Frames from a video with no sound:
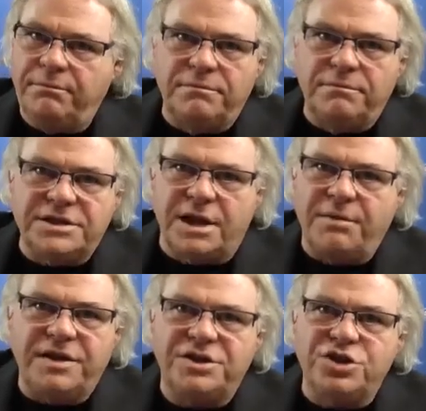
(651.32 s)
some
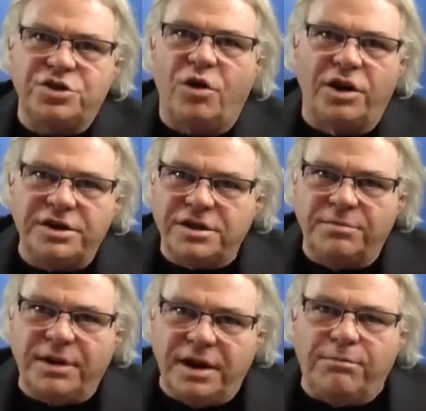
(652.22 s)
of these stories are
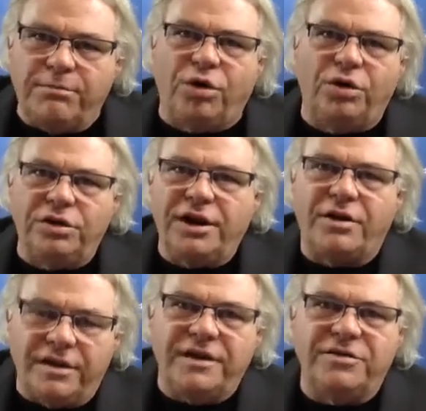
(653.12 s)
being pulled
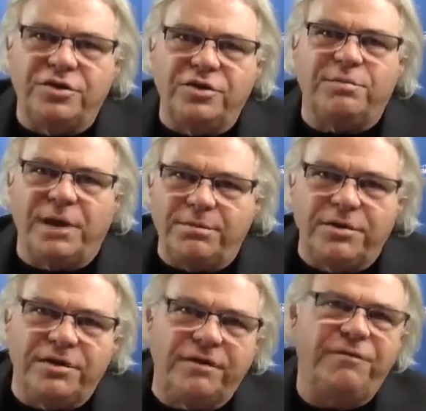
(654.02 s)
out of these
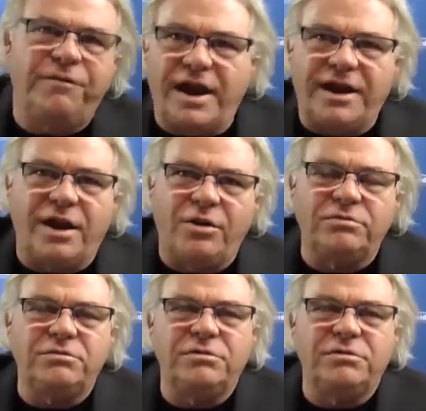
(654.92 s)
newspapers and fed out,